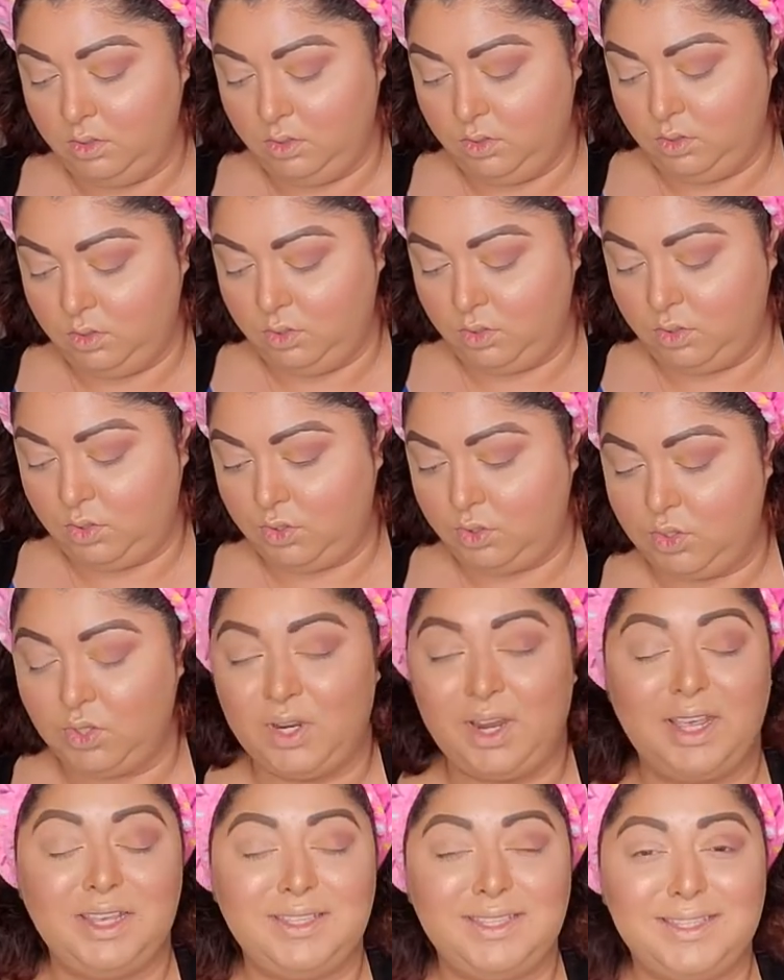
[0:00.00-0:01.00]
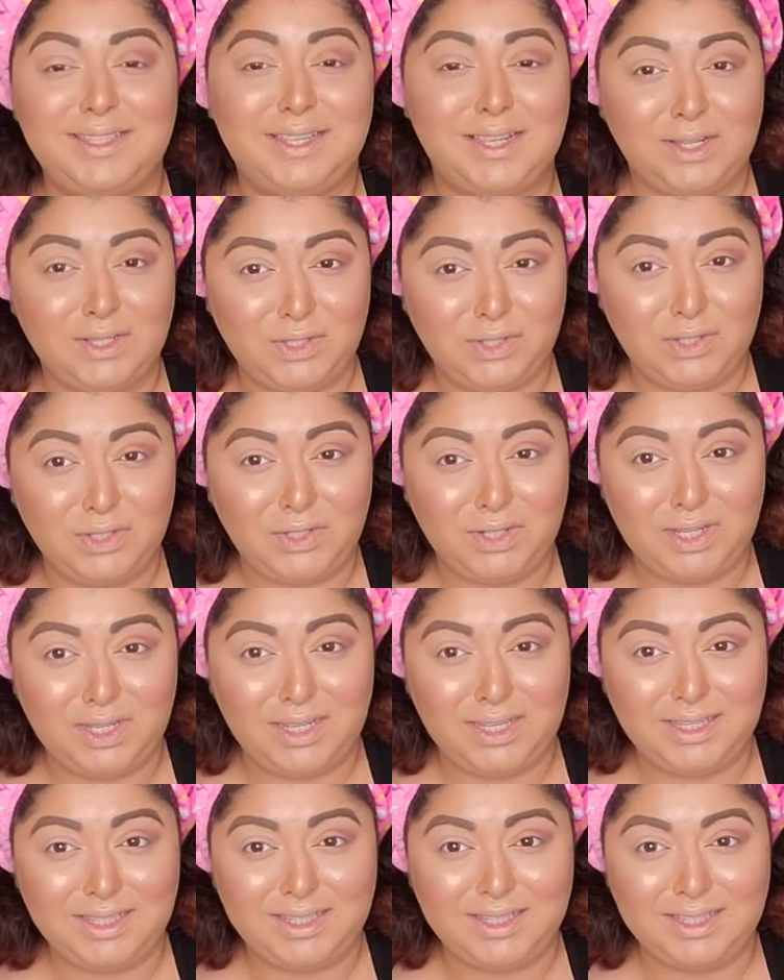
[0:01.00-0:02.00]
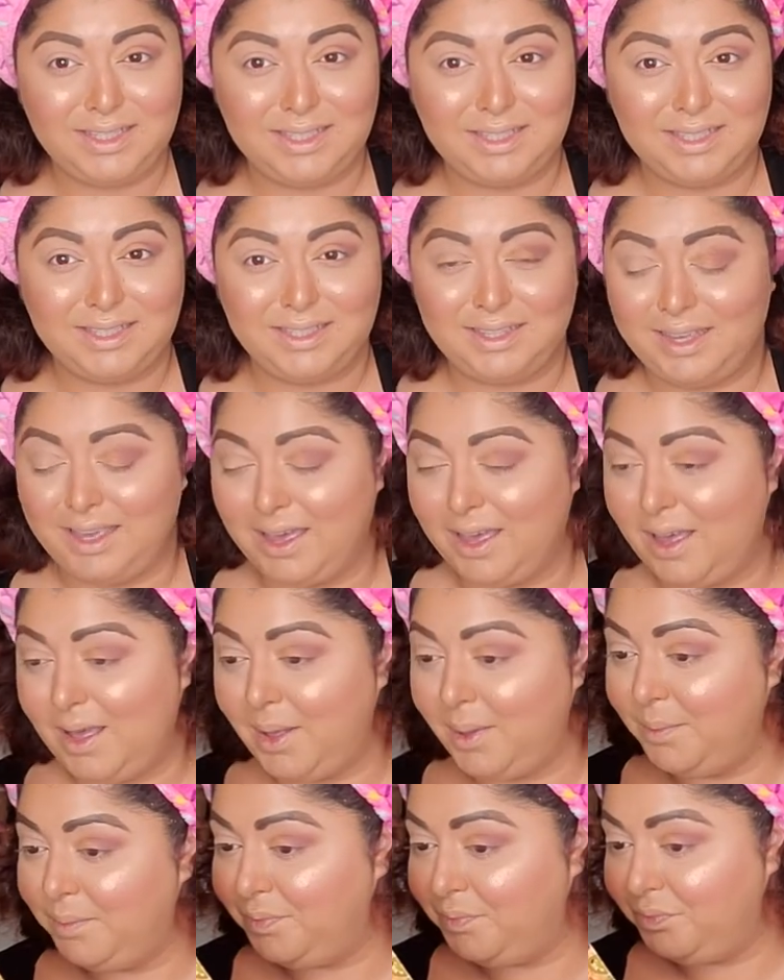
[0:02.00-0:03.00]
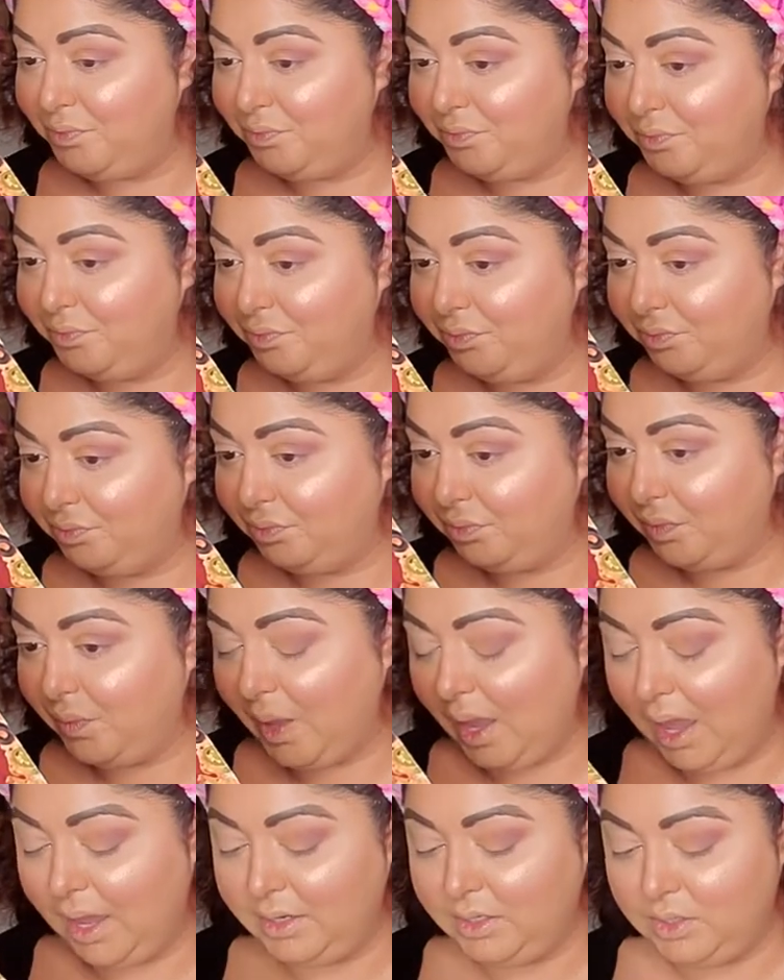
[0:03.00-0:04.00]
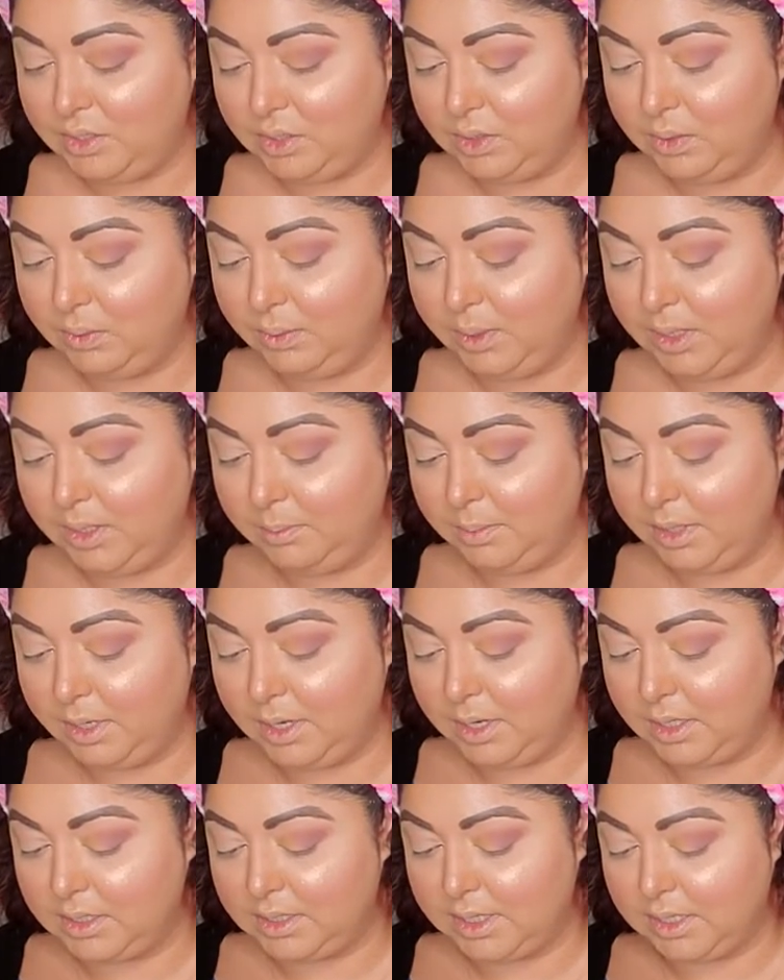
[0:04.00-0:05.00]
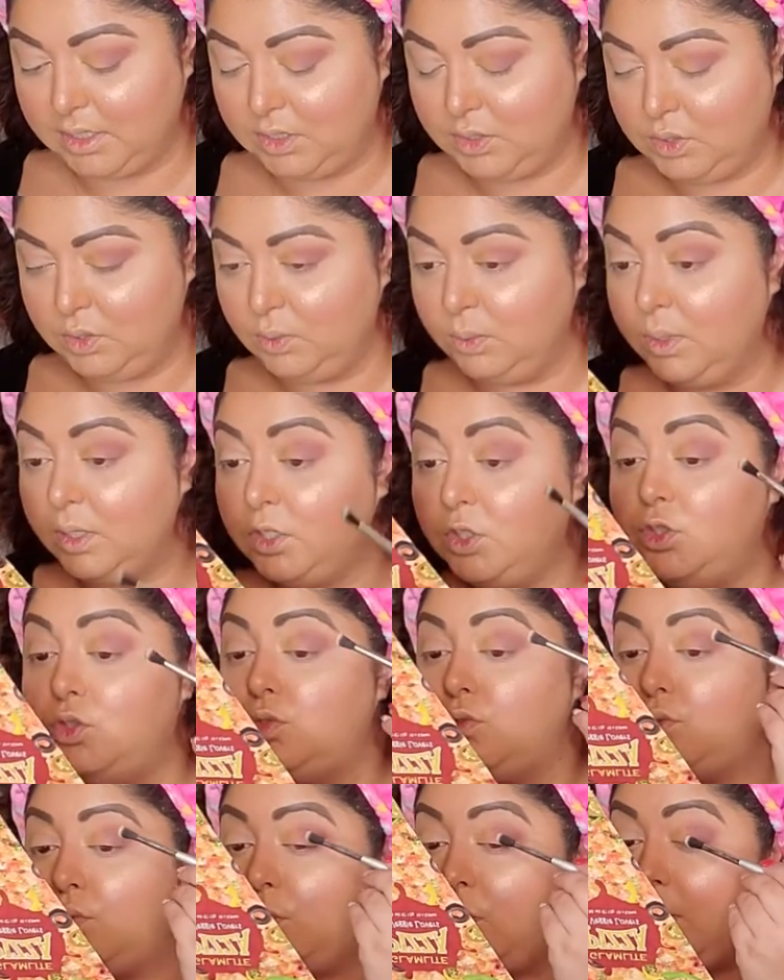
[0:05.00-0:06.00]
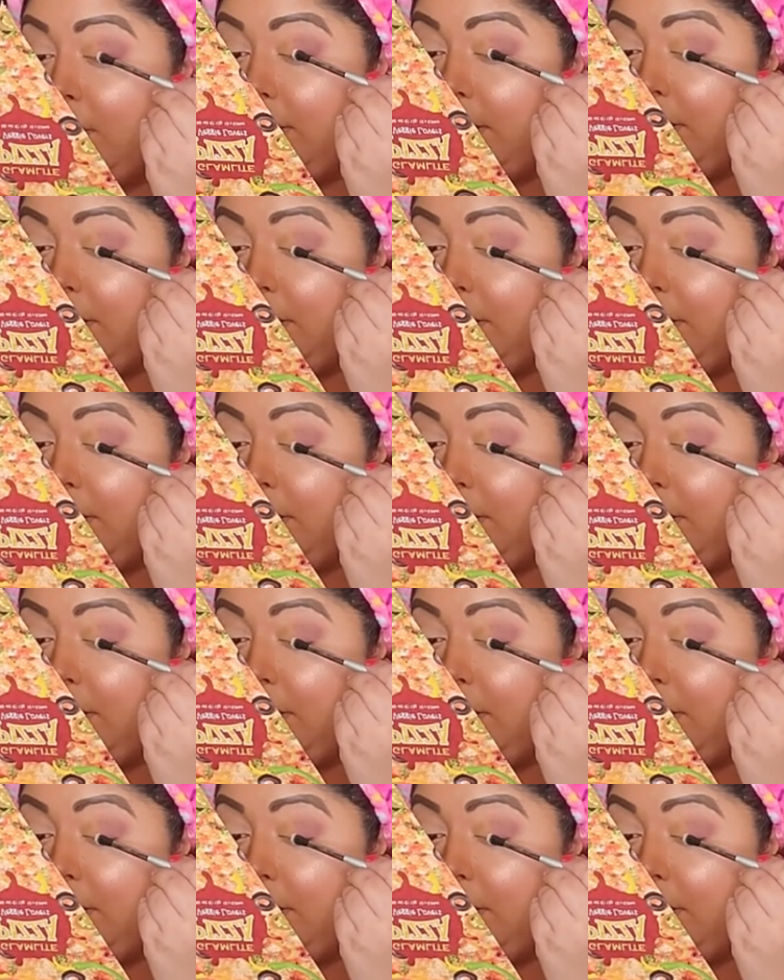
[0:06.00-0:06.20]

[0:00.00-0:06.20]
should I still do this? I do it because I do enjoy